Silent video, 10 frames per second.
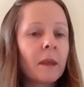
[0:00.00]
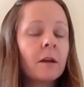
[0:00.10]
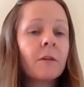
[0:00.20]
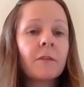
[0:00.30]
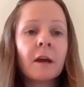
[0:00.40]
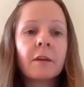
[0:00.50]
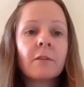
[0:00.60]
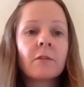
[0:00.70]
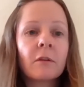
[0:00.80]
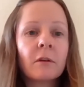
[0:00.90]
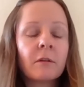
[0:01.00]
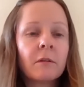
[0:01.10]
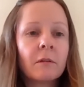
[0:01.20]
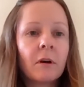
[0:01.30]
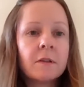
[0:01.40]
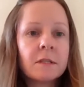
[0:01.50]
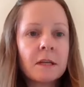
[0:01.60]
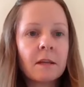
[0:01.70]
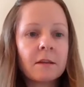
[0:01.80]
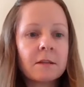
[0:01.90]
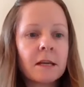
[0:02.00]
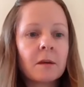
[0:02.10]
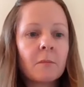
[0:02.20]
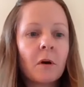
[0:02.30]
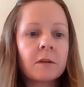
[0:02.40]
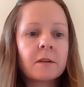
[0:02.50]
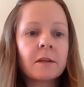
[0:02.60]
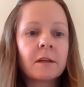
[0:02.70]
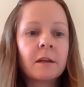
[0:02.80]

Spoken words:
any of the others can answer the second part.